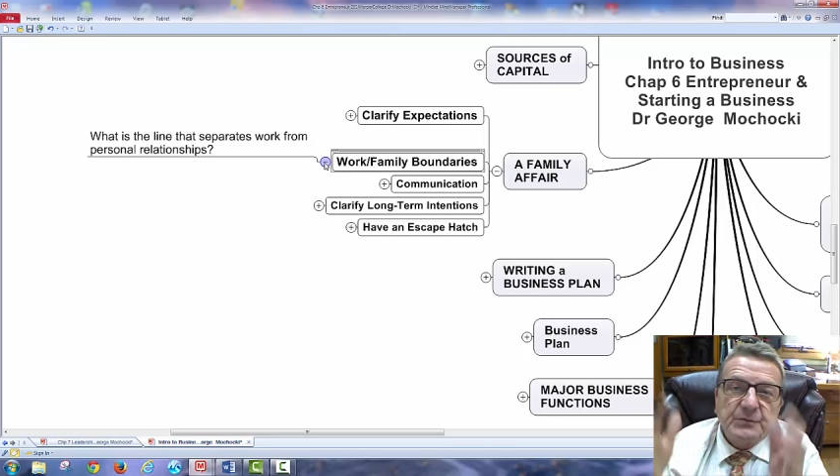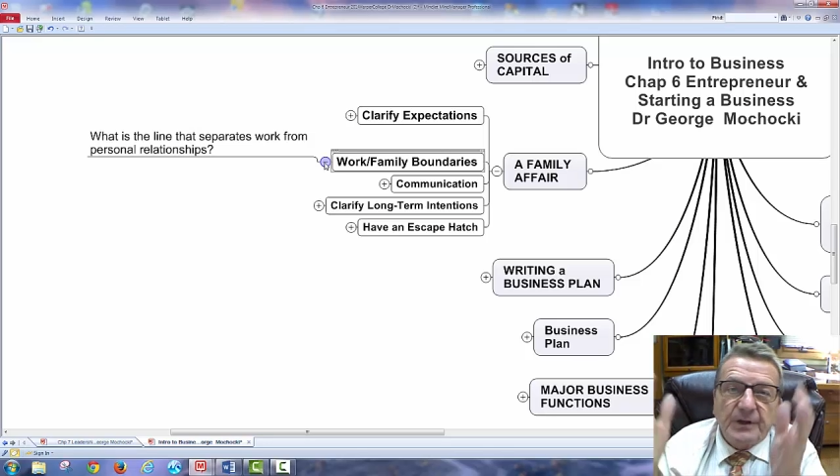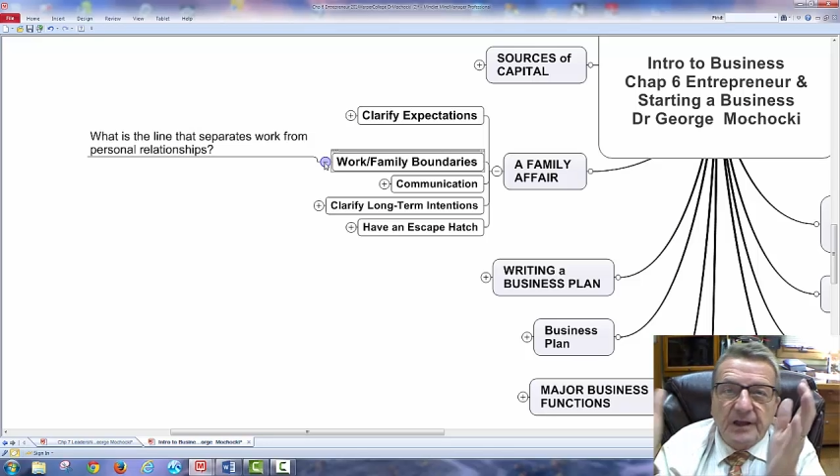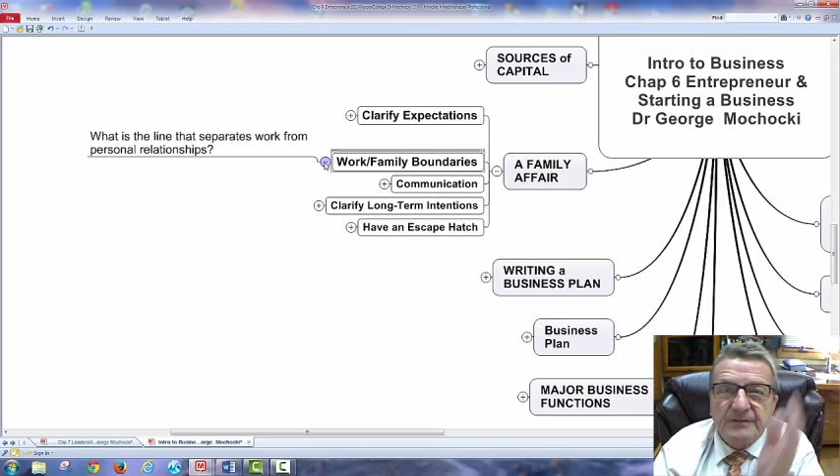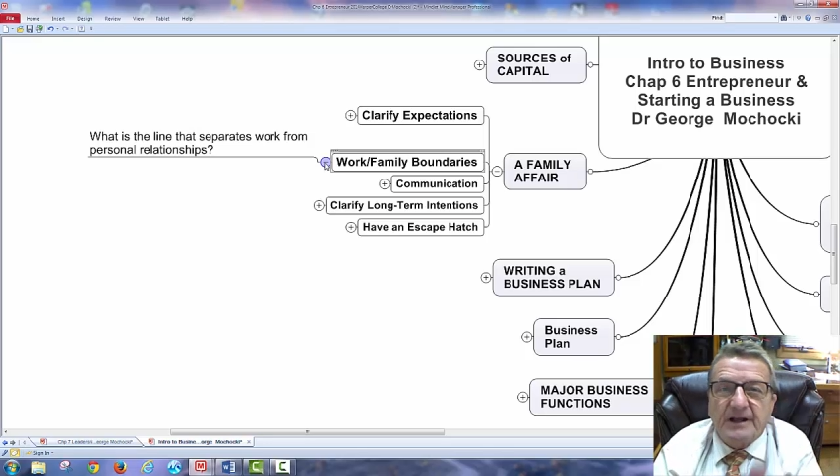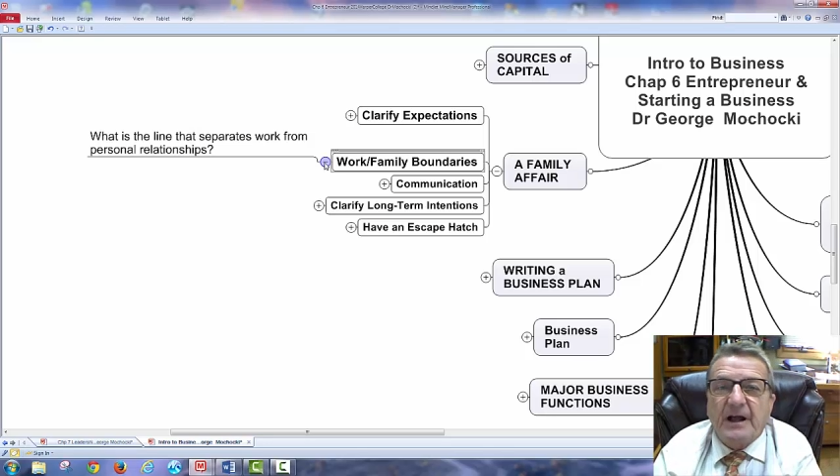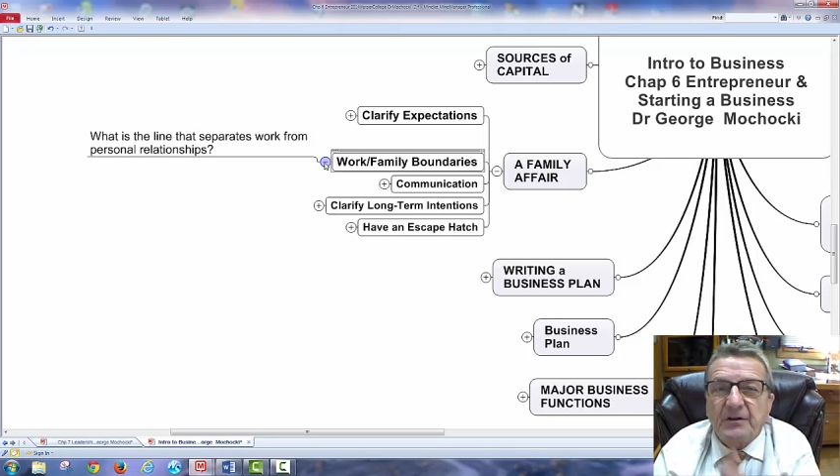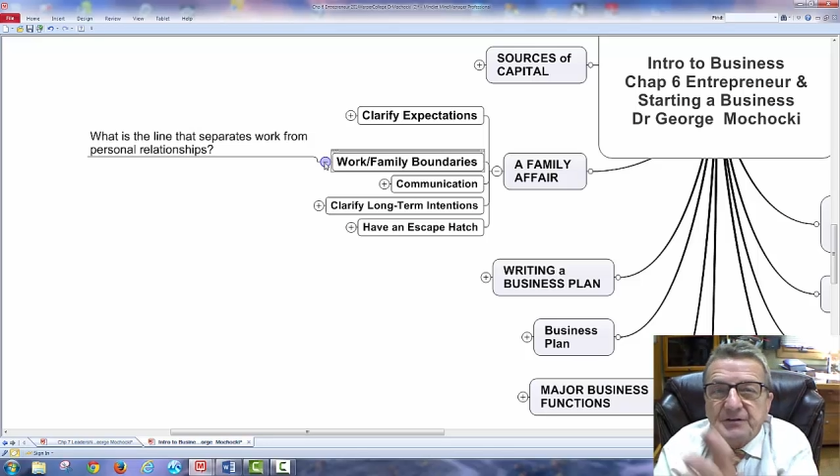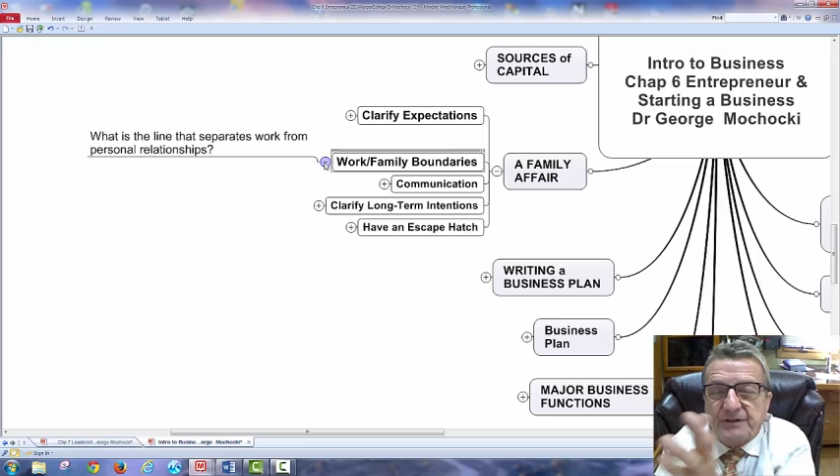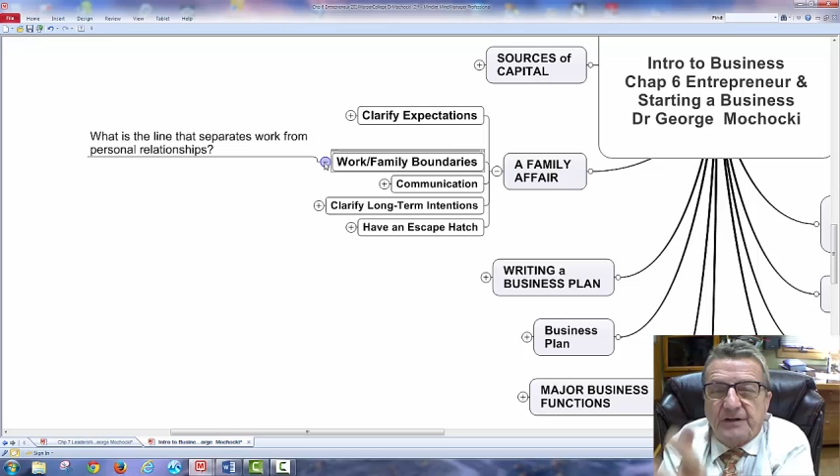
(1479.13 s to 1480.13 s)
well have the
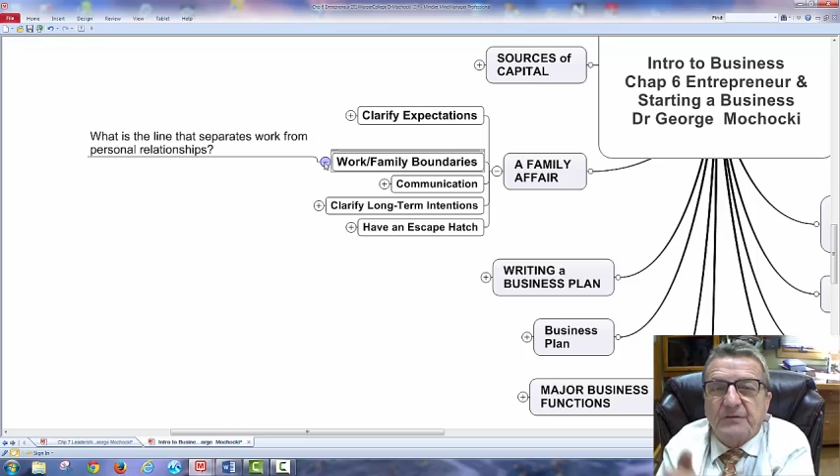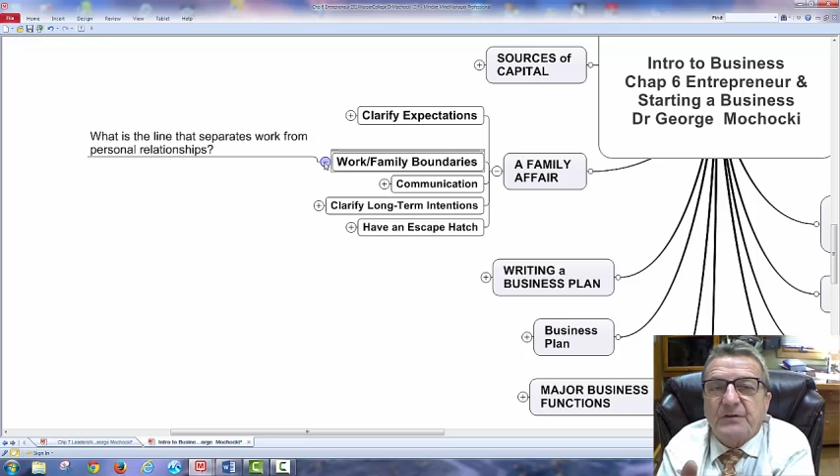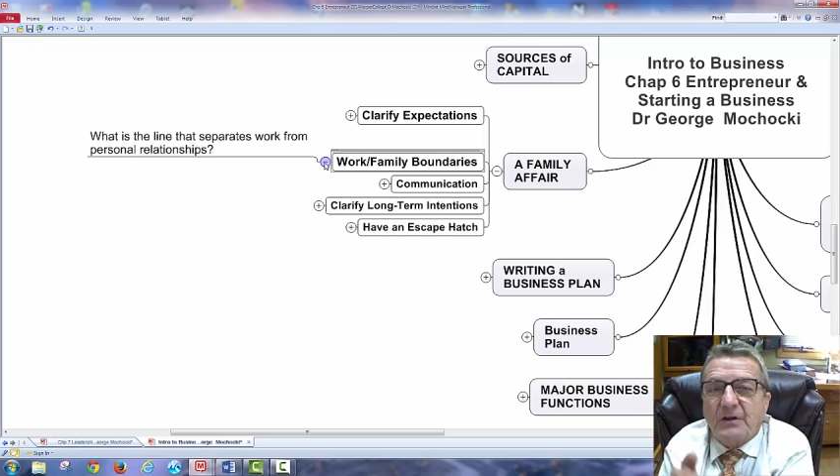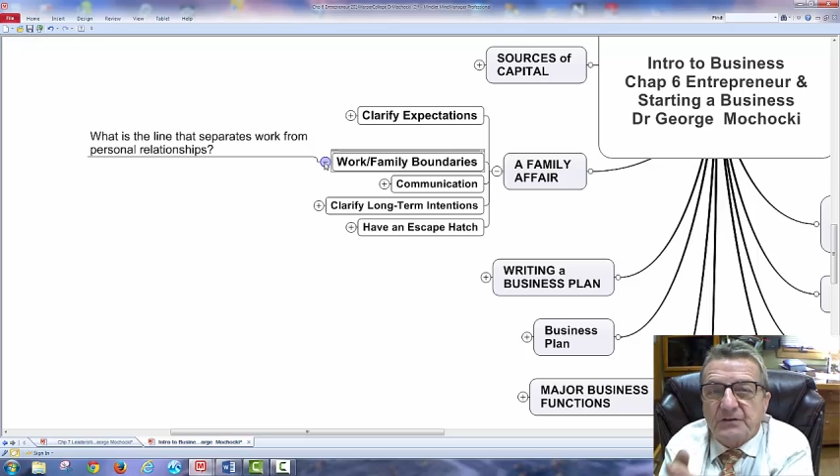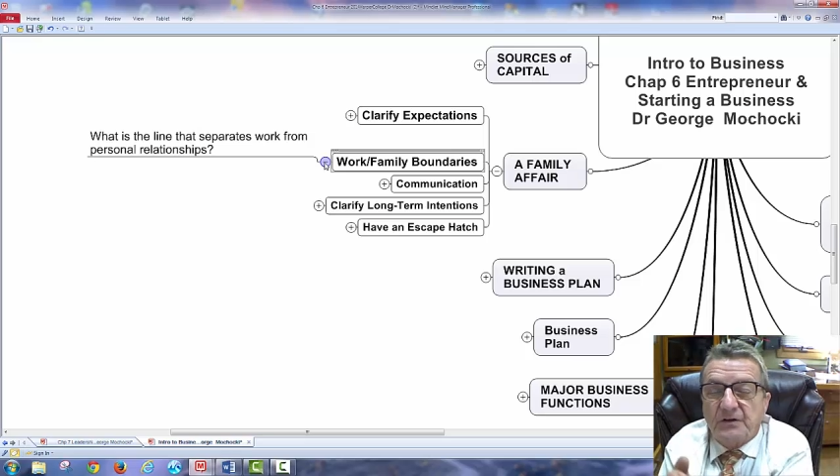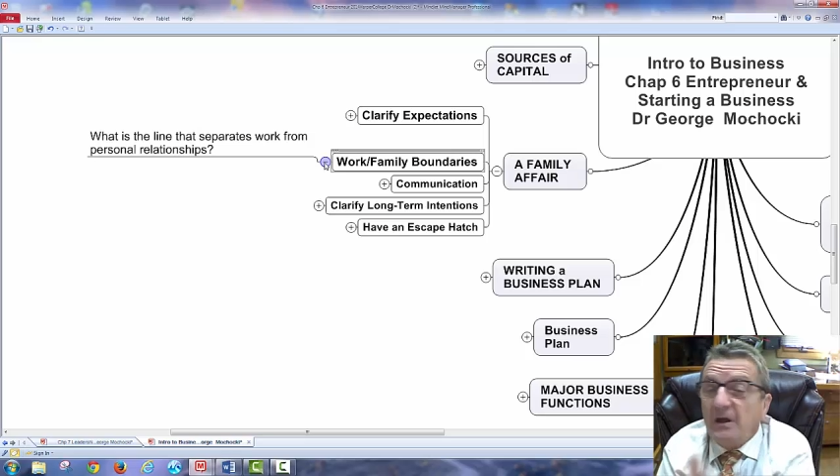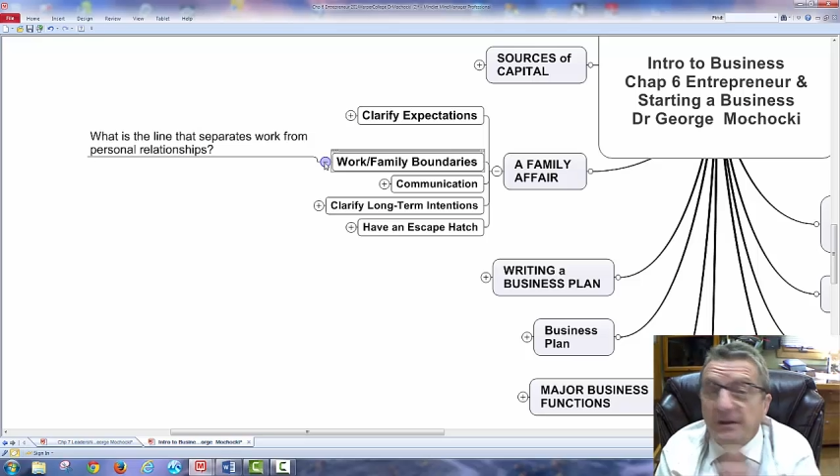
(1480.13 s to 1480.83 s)
house and everything else.